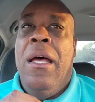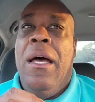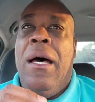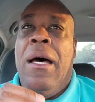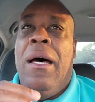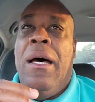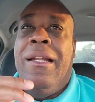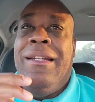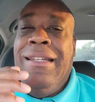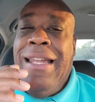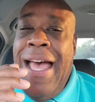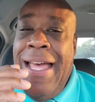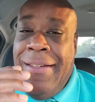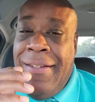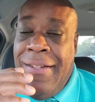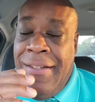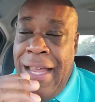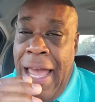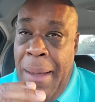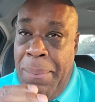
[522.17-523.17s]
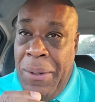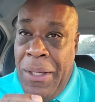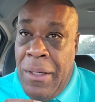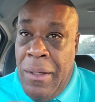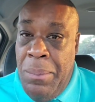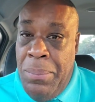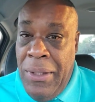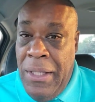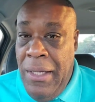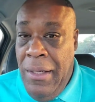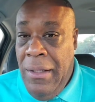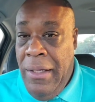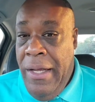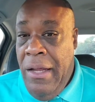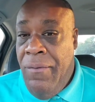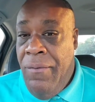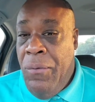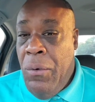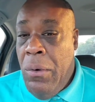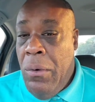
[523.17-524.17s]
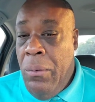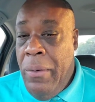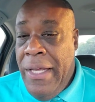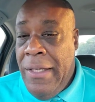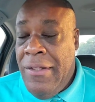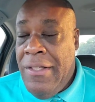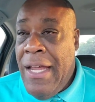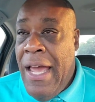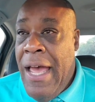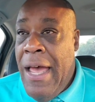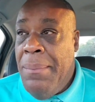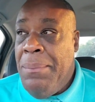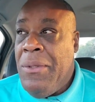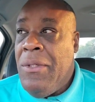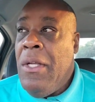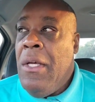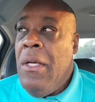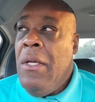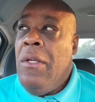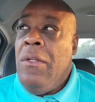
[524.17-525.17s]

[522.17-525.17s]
uh, not stopping completely at four way stops.